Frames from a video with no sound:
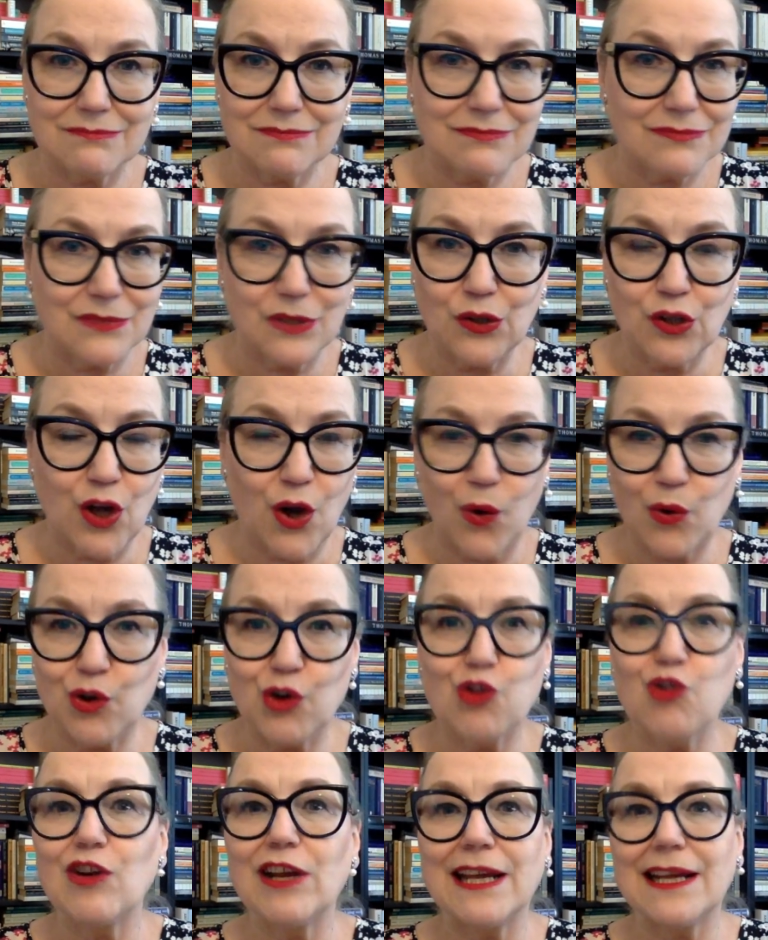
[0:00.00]
you know,
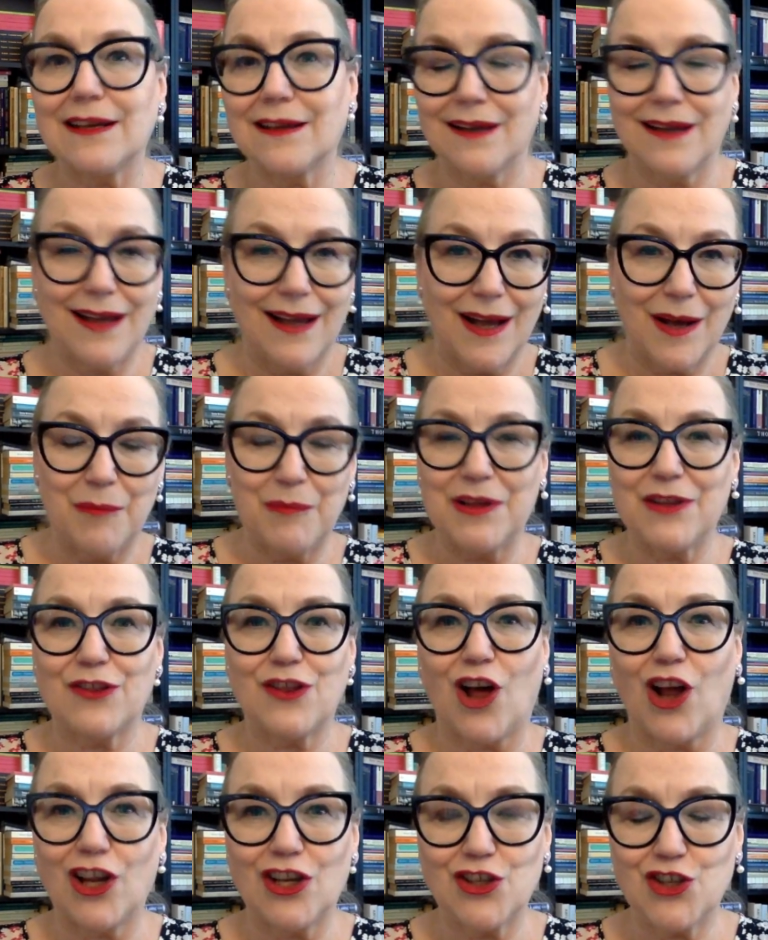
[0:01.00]
Greek
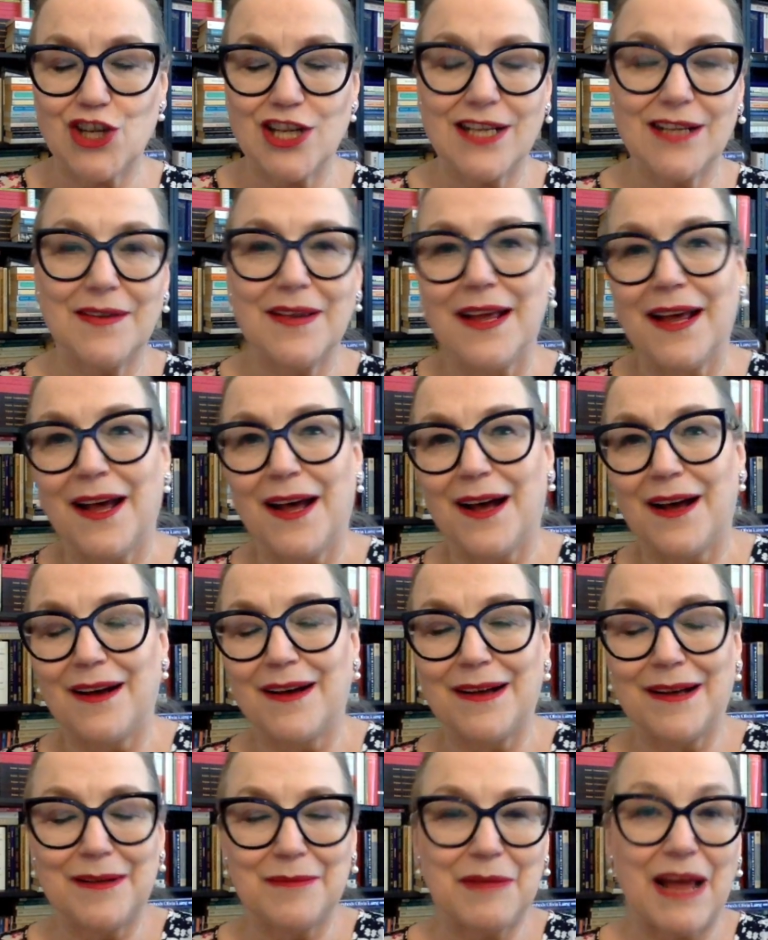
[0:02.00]
mythology,
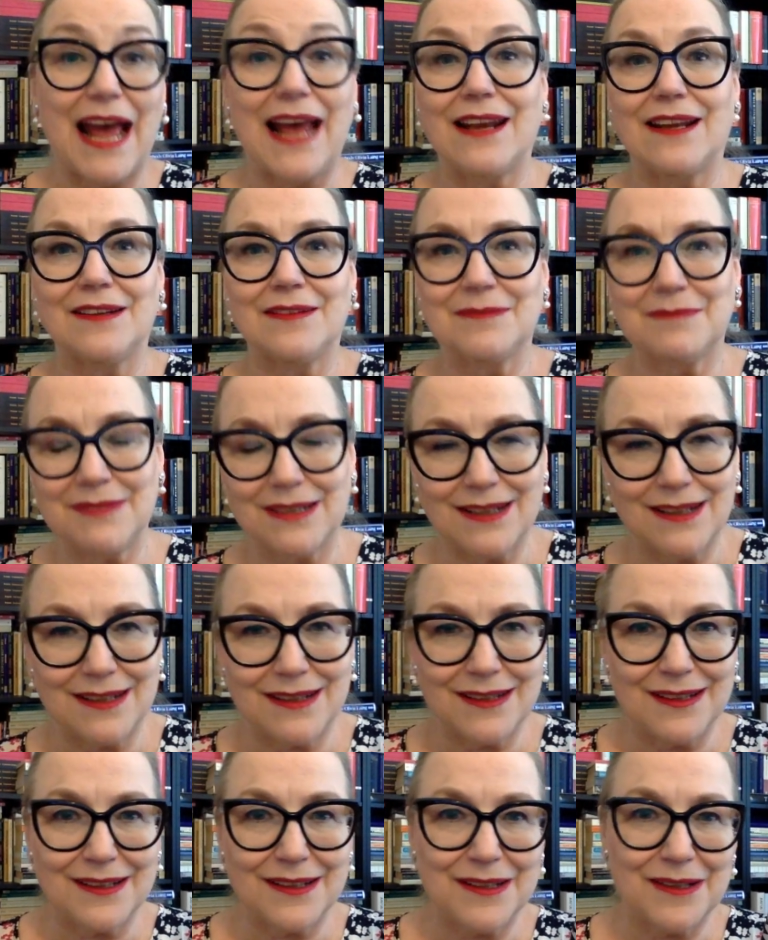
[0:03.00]
Helen,
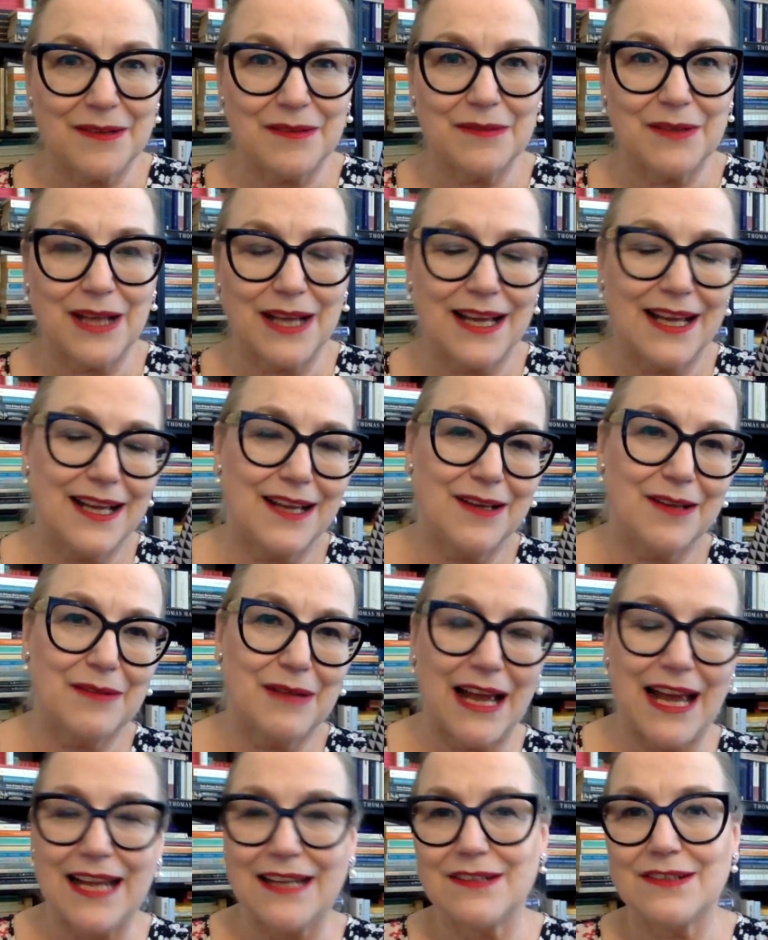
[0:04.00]

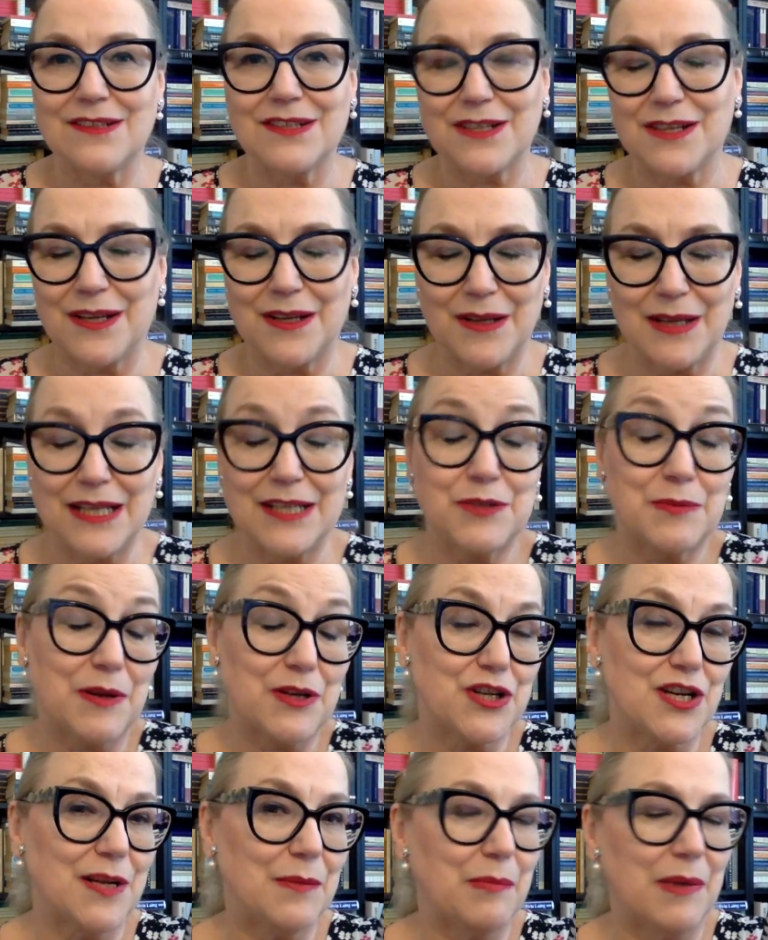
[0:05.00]
and
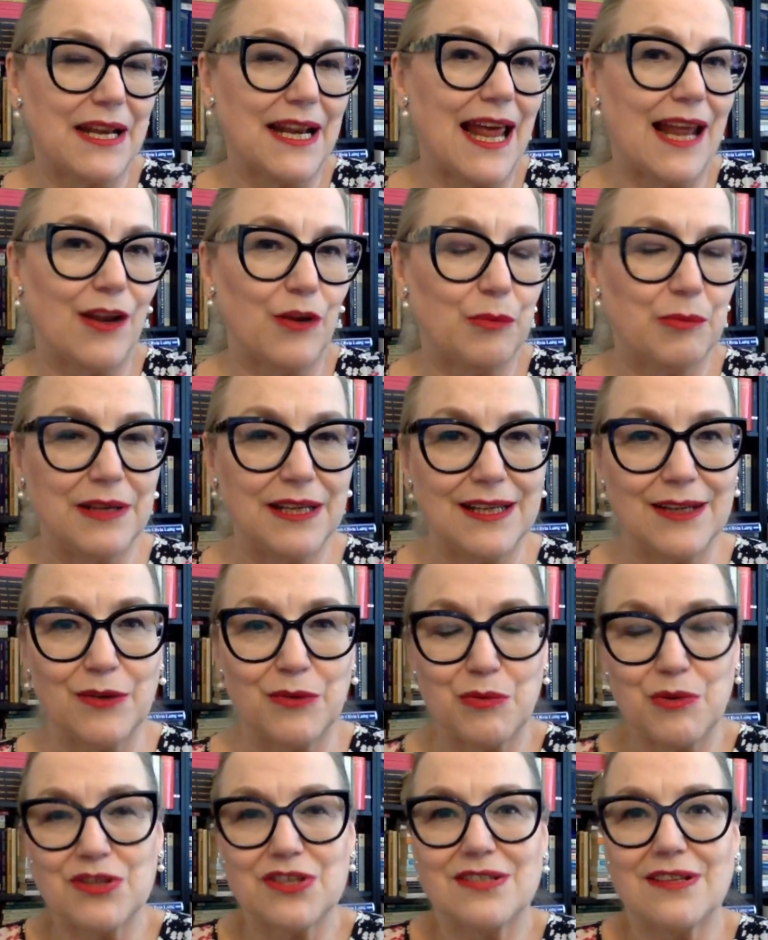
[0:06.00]
especially Penelope, who
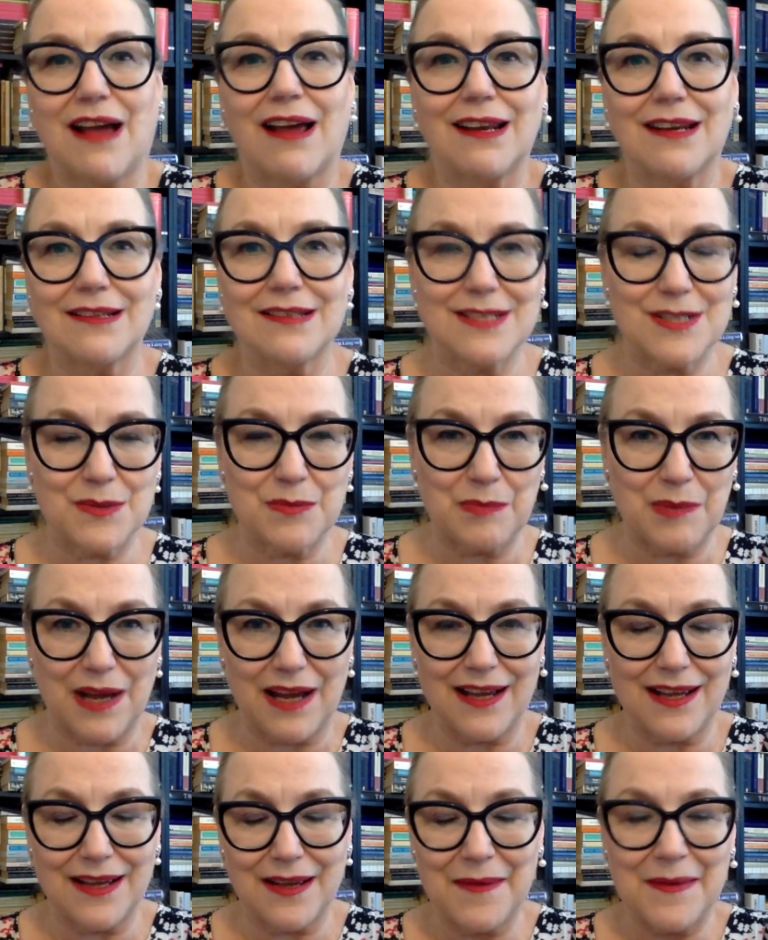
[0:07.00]
was silenced
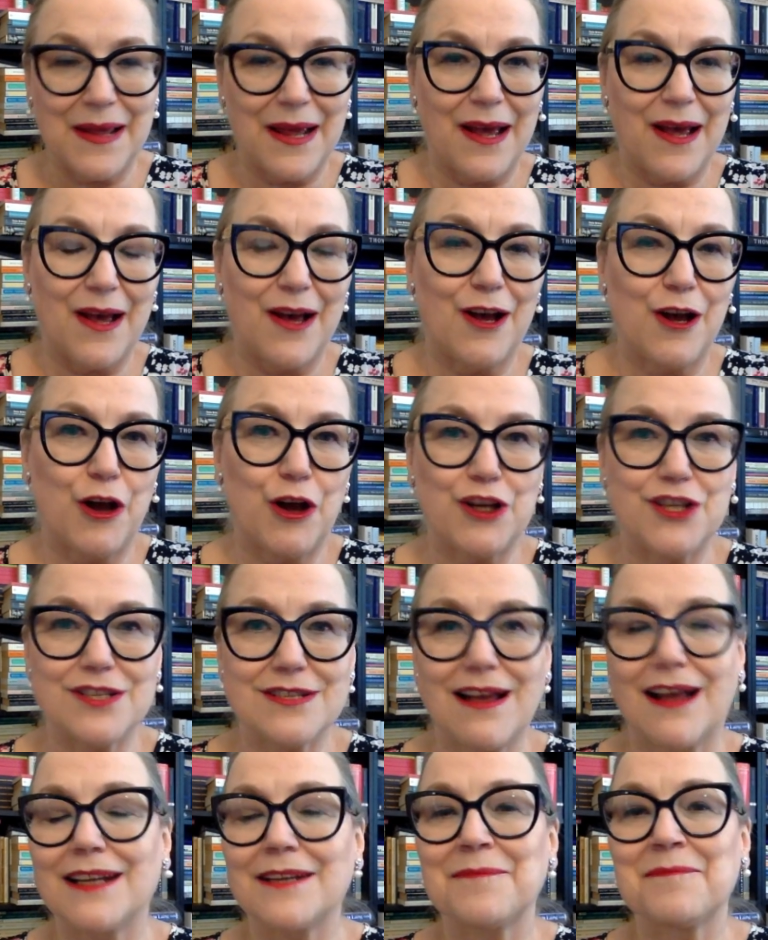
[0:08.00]
by her
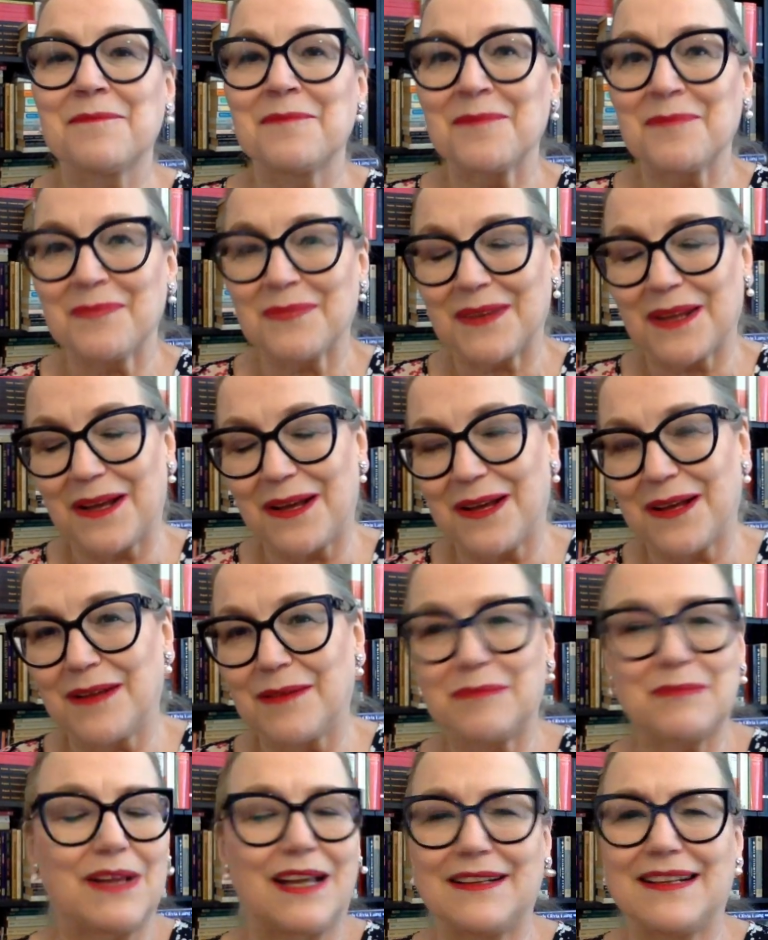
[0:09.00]
son,
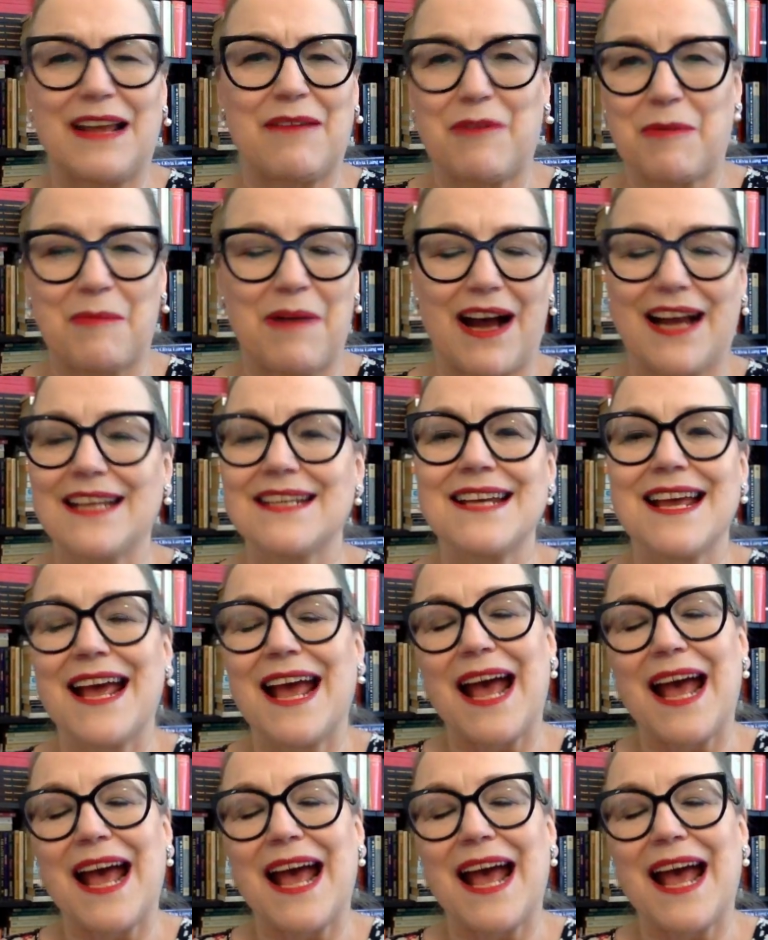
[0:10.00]
never mind.